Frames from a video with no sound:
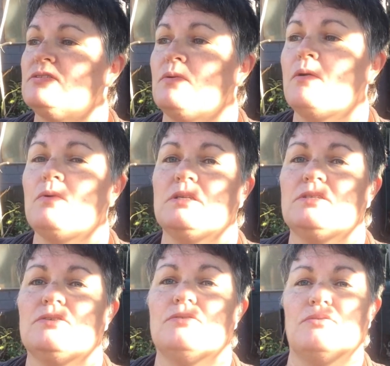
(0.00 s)
So I wanted
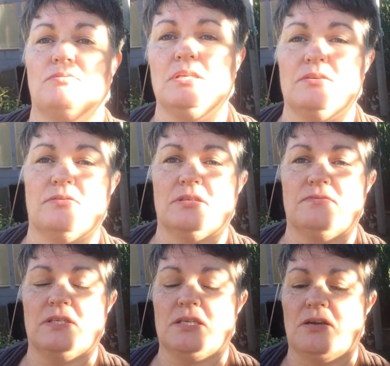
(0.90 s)
to do three different
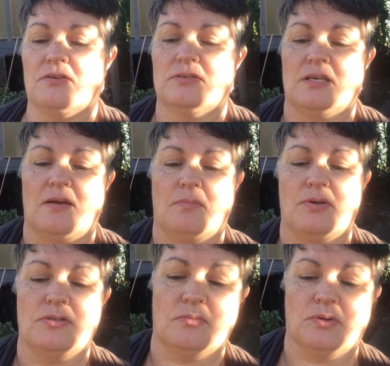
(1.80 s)
videos and
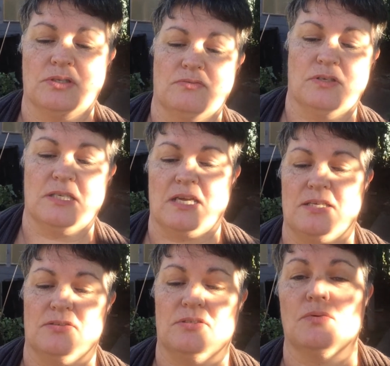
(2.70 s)
post them on different
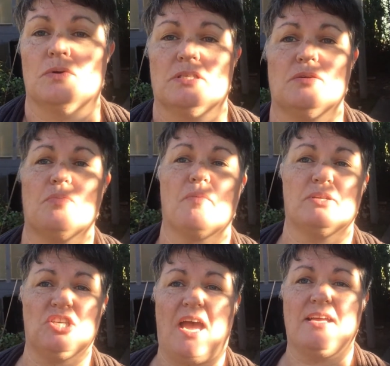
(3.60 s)
days because I wanted a proper
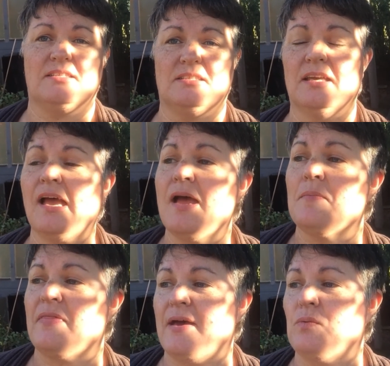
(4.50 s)
chat
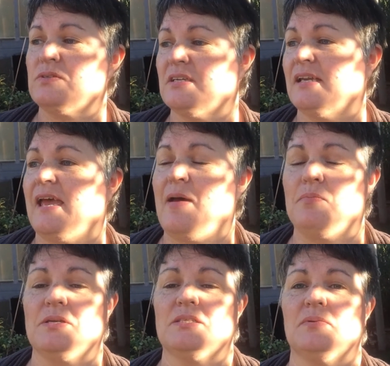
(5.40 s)
but that wasn't going to
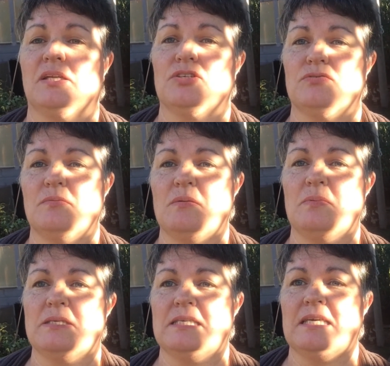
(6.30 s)
happen. It's been extremely
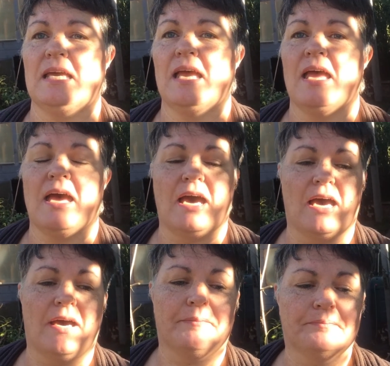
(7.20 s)
busy
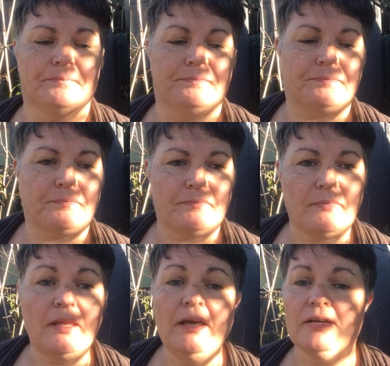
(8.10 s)
um,
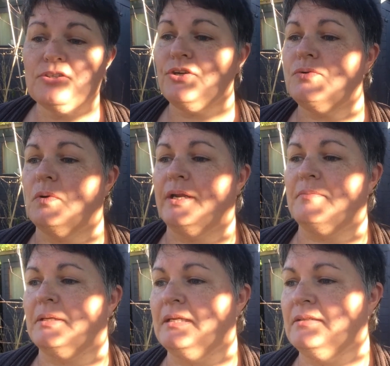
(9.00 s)
and I'll show you why in a
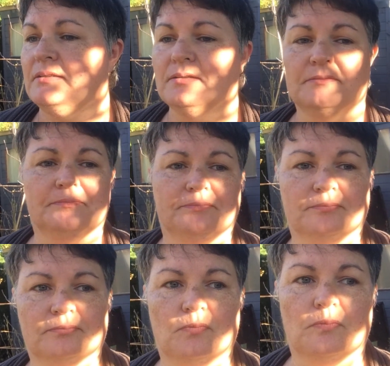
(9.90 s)
minute
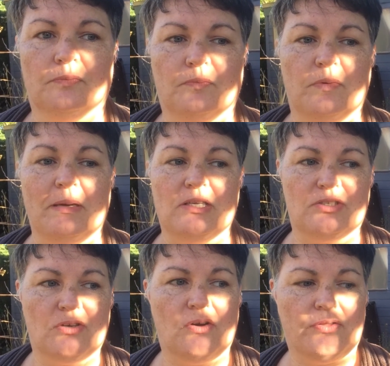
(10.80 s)
we made a
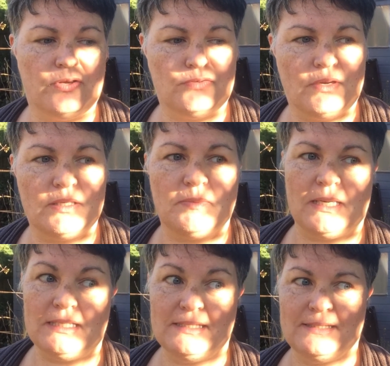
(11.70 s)
start on those raised
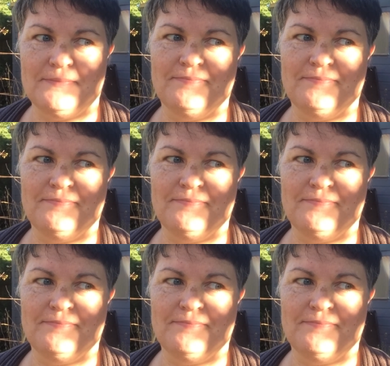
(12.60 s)
beds